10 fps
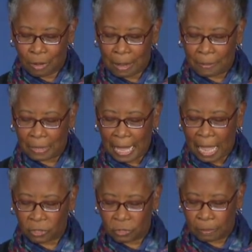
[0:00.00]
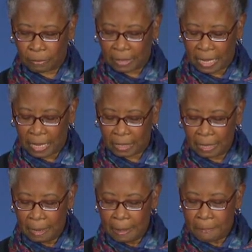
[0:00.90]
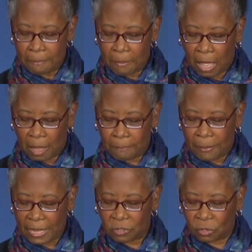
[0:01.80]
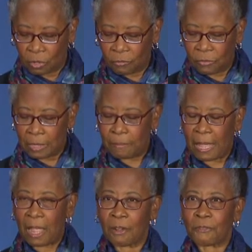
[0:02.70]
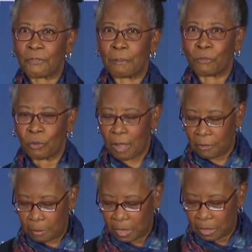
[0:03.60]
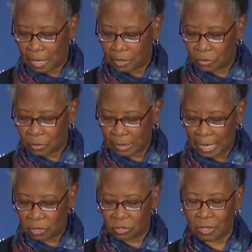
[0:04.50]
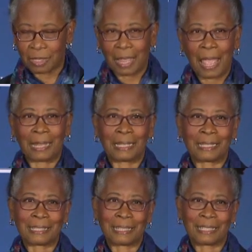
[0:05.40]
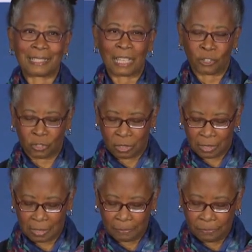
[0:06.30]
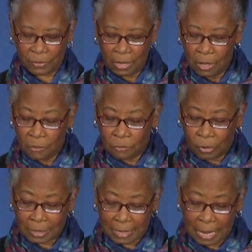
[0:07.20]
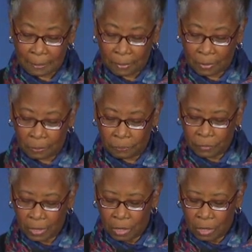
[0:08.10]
Tribal Action Plan based on feedback from tribal consultations and listening sessions. For example,